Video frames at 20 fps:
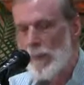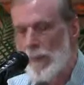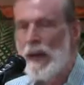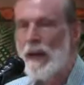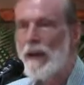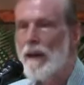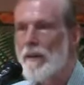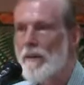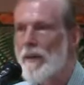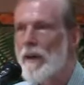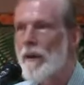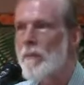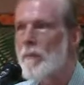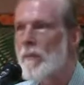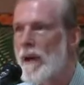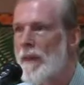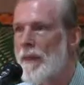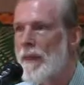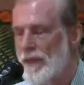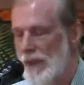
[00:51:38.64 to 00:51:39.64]
many of
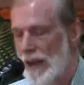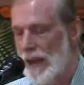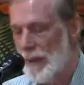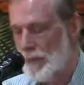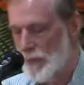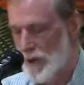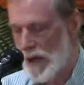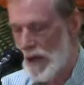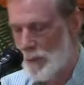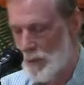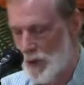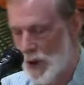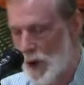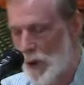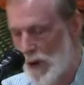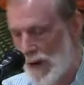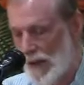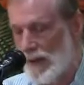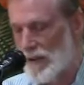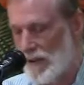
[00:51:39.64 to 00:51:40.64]
them at the same time,
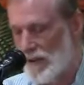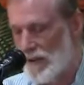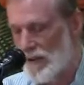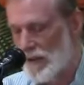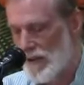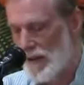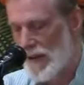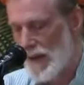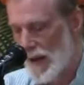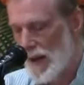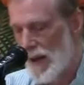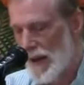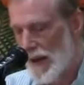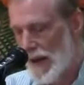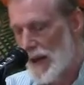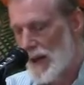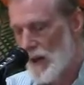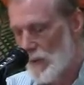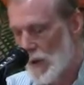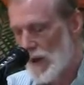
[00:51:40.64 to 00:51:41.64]
yogins.
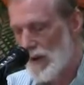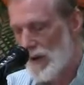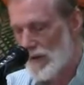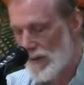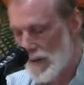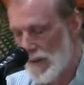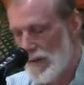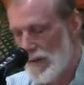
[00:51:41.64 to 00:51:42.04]
And it was